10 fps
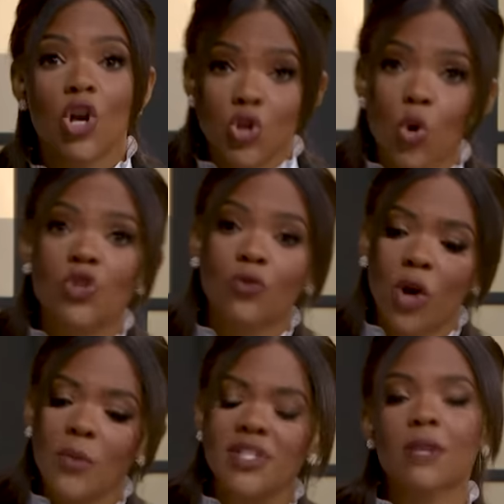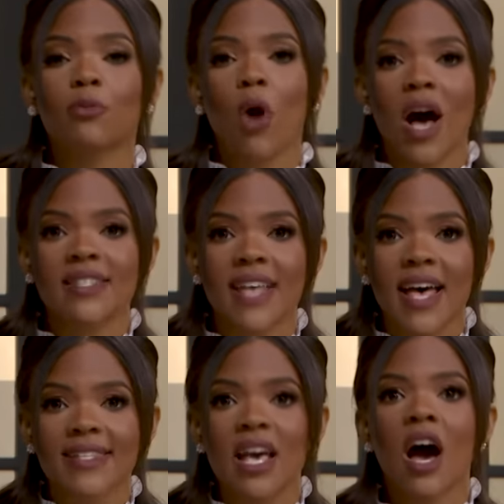George Floyd was in the
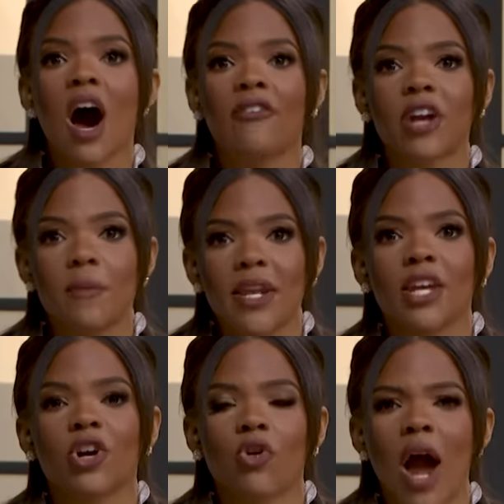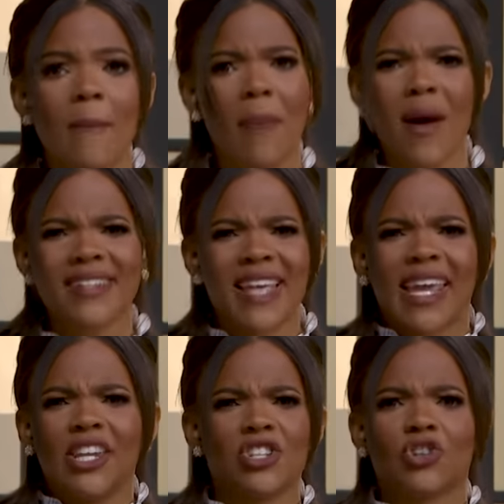process of committing a crime. I'm not saying
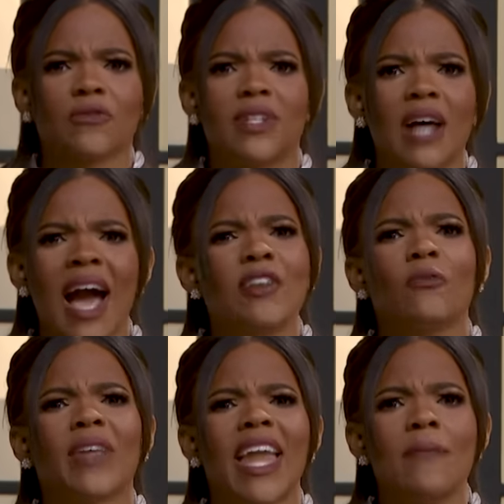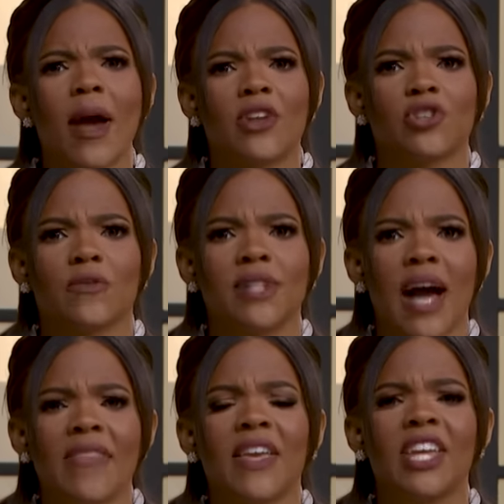he deserved to die. I don't think anybody deserved to
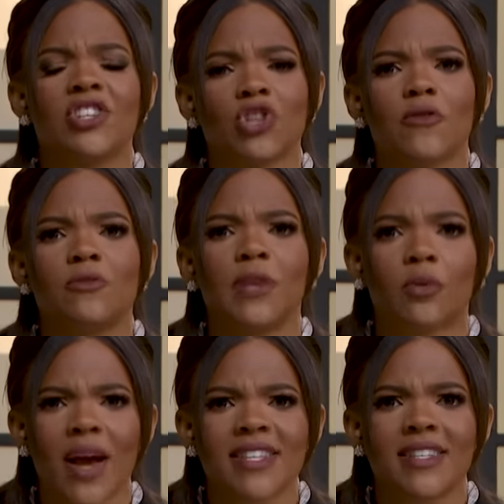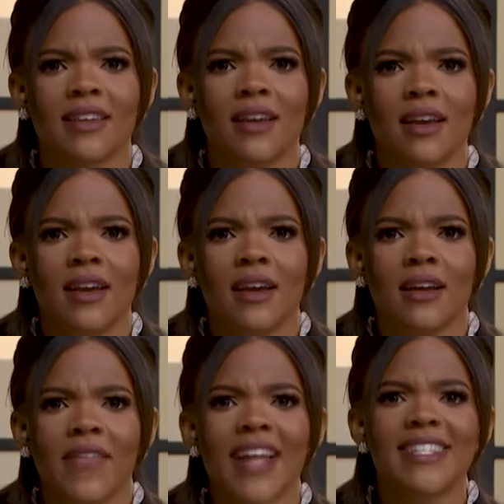die. I think he deserved to be arrested.
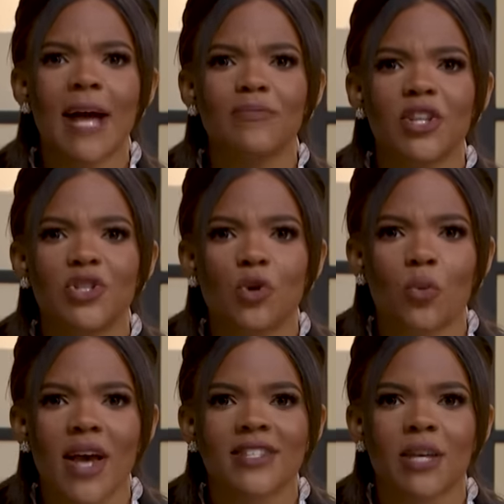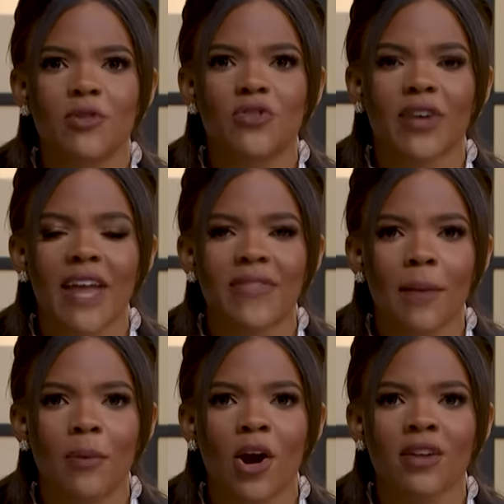They attempted to arrest him. Did you forget
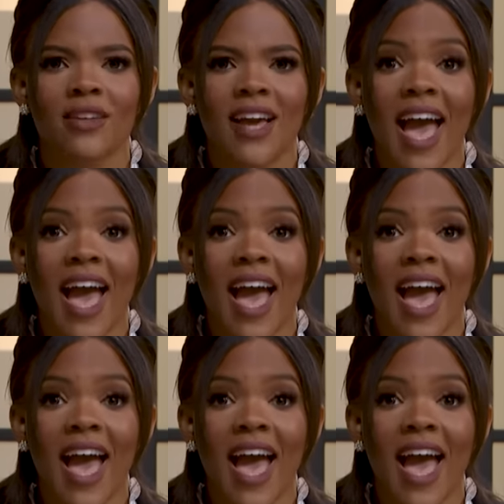that part?